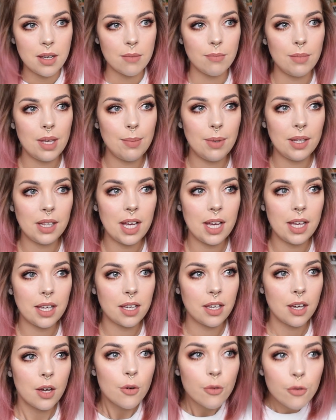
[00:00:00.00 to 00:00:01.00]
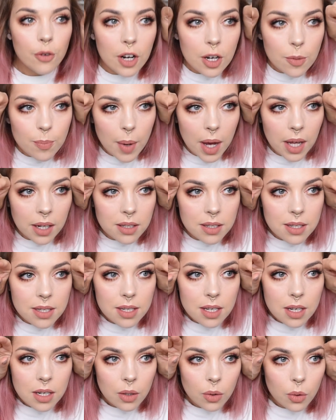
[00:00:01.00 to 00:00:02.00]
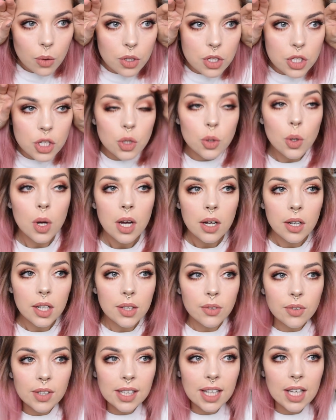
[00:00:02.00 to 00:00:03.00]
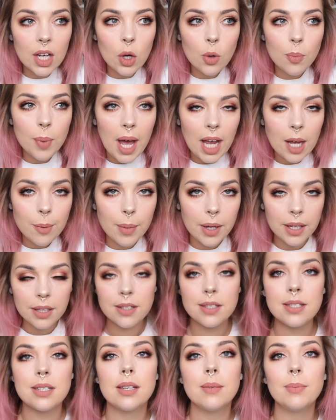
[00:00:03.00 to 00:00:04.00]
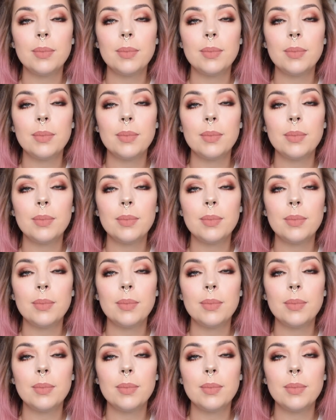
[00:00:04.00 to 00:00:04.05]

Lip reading: maybe like front buns, or 2 really low back buns.